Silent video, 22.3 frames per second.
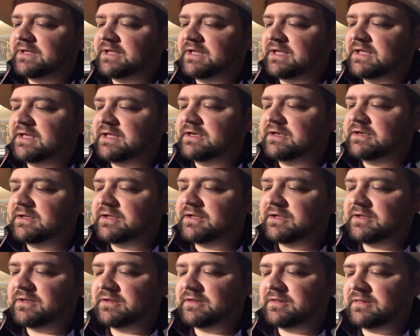In
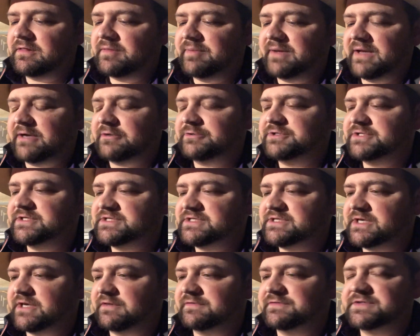the pouch
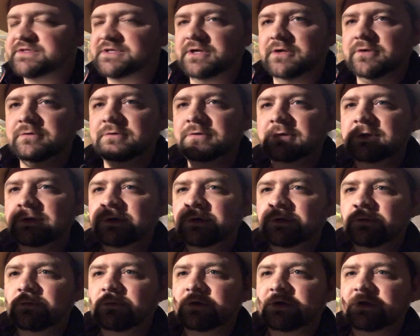itself. So
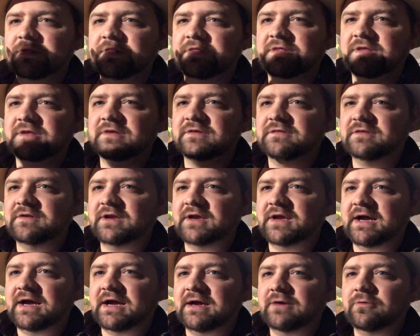one of the things
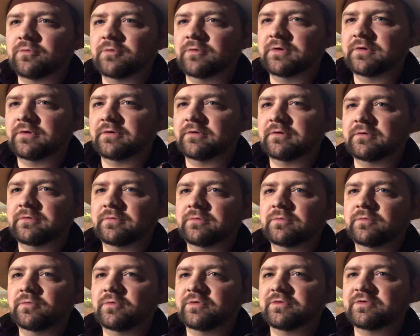that I will
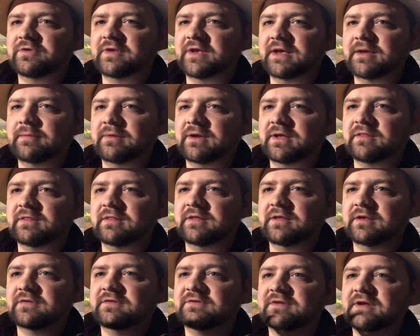say about
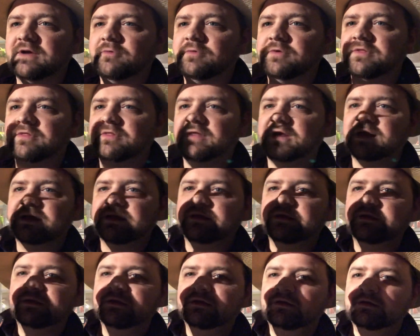this, now with
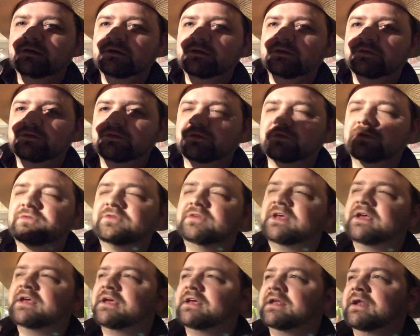
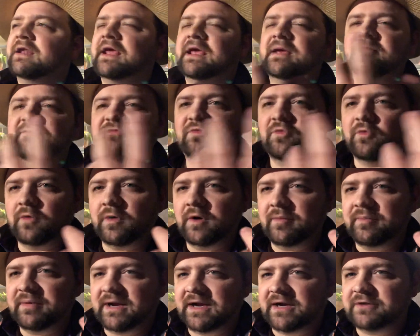say an
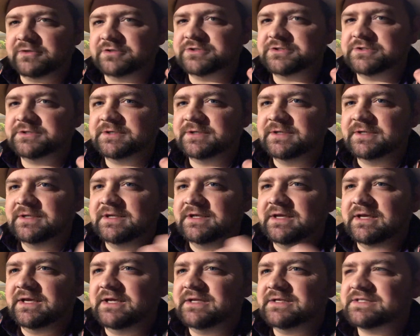amphora pouch,
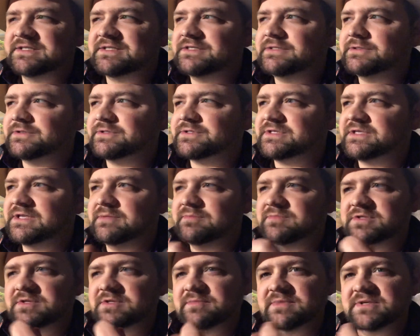it still
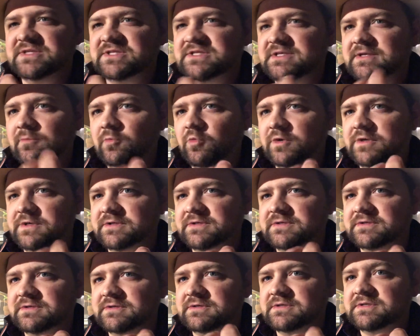seems to be somewhat
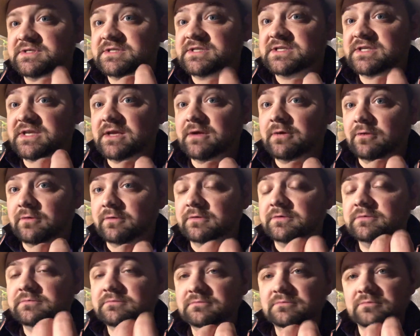
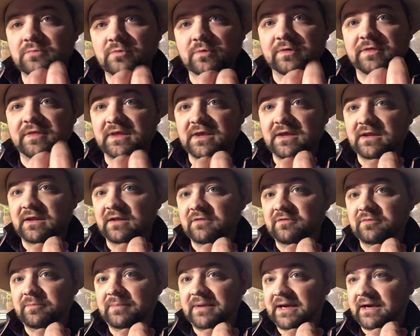sealed within
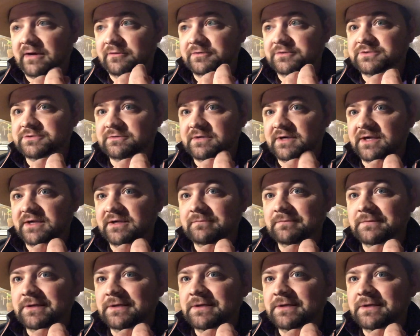its pouch, right?